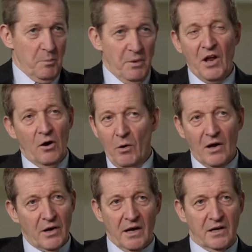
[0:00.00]
But no,
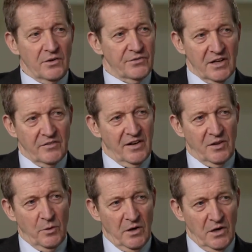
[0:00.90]
I can't think of
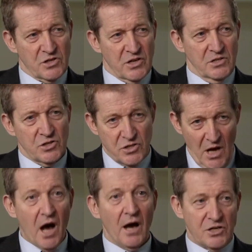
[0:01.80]
anything where I changed